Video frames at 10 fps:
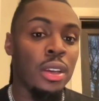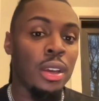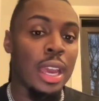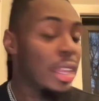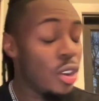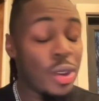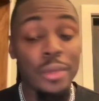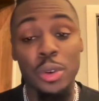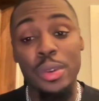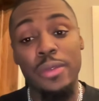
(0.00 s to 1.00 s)
and then you have to
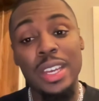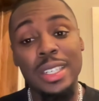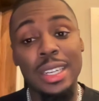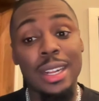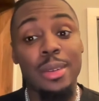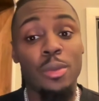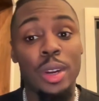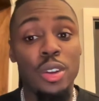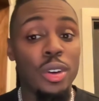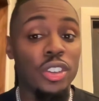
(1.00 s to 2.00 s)
revisit it when
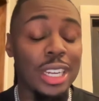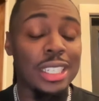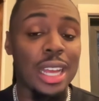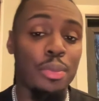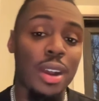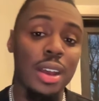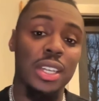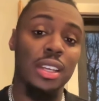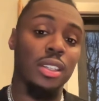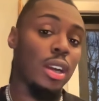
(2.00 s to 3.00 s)
you adjust that
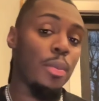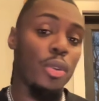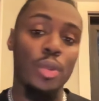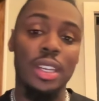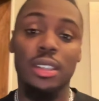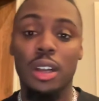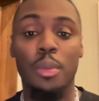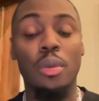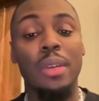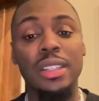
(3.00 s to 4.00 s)
process a couple weeks, a couple
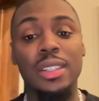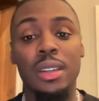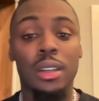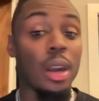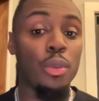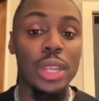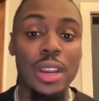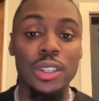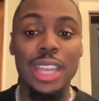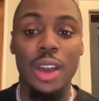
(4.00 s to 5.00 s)
months, a couple years
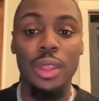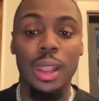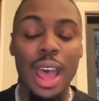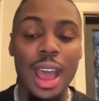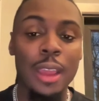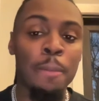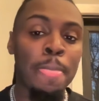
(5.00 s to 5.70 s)
down the line,